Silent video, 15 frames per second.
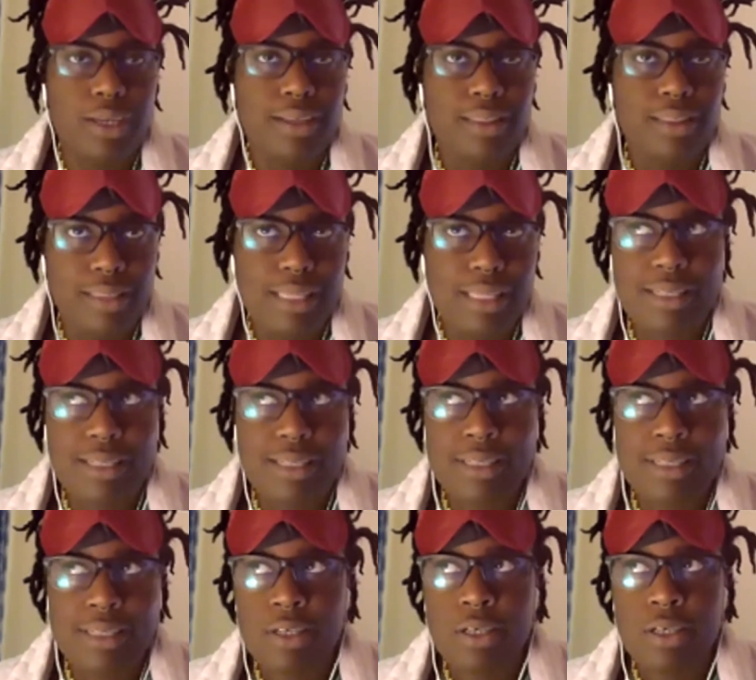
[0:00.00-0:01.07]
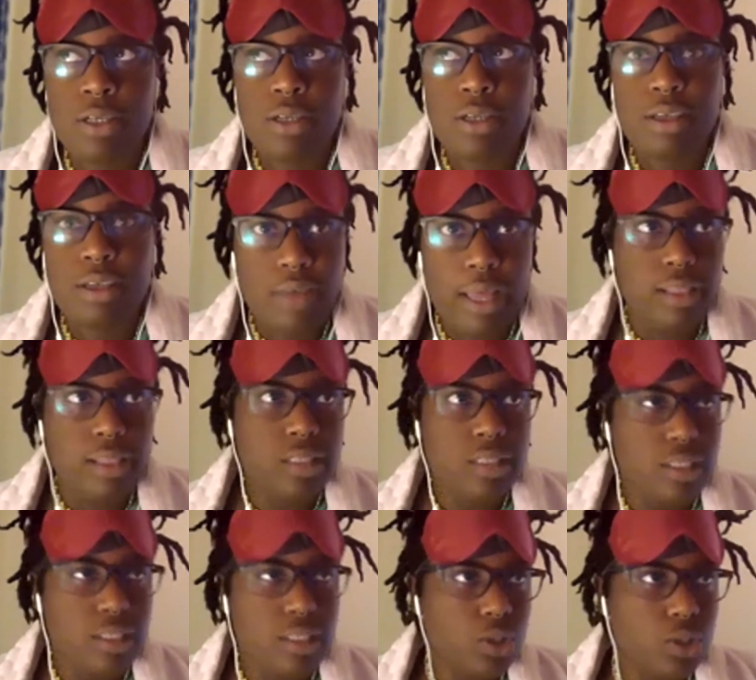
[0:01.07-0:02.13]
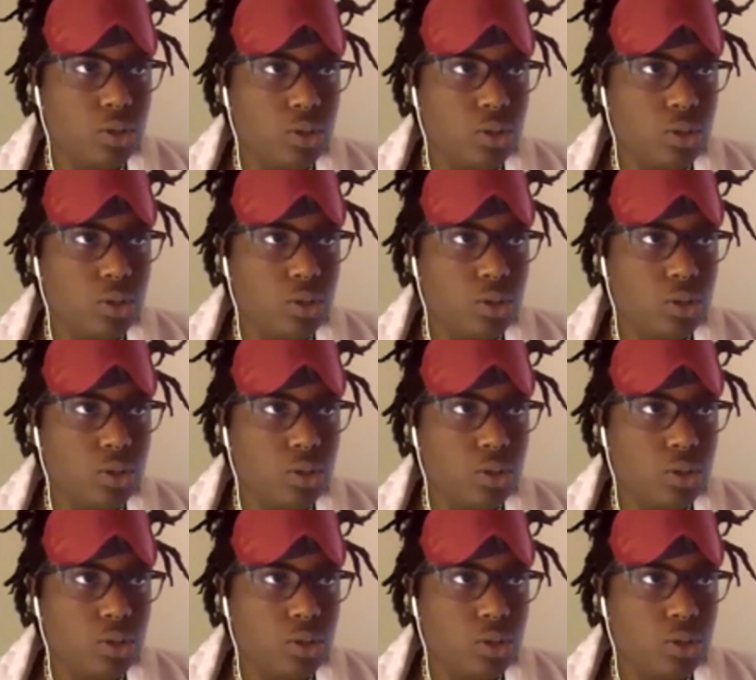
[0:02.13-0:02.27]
event, this digital sleepover.